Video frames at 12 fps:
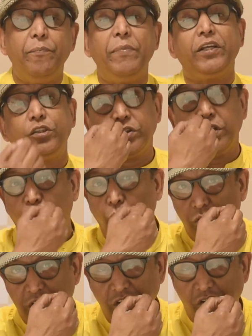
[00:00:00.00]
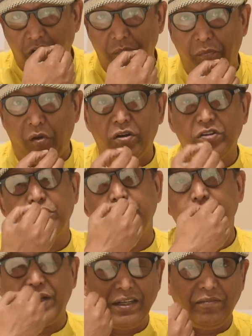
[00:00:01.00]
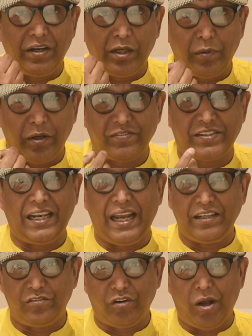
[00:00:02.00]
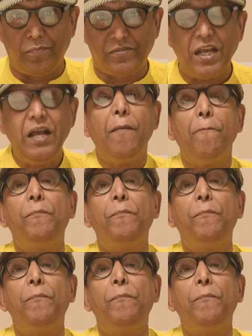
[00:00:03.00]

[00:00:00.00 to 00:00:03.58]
Make sure the nose is not blocked, so you can give a little bit of saline drops.